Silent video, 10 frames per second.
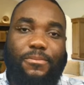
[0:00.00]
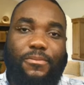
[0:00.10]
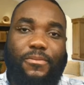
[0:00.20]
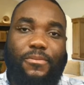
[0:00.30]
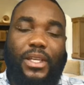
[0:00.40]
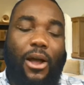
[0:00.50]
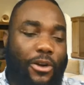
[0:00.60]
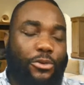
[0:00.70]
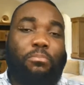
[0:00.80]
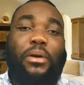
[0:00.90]
How are you
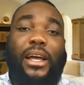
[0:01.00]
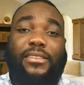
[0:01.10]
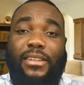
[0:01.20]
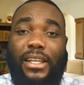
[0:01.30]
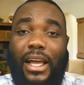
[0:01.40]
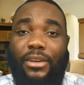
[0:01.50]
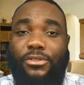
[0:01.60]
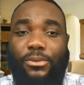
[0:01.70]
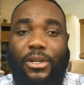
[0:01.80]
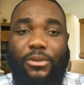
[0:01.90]
impacting lives
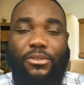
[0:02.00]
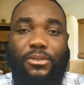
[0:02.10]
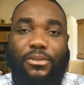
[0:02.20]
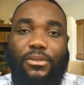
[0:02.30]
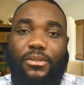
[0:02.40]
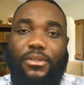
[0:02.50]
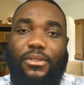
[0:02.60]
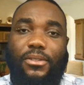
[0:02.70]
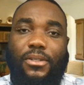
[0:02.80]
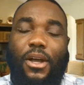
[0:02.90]
around you?
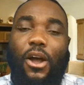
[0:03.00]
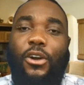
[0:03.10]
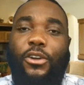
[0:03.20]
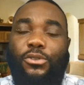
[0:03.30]
How are you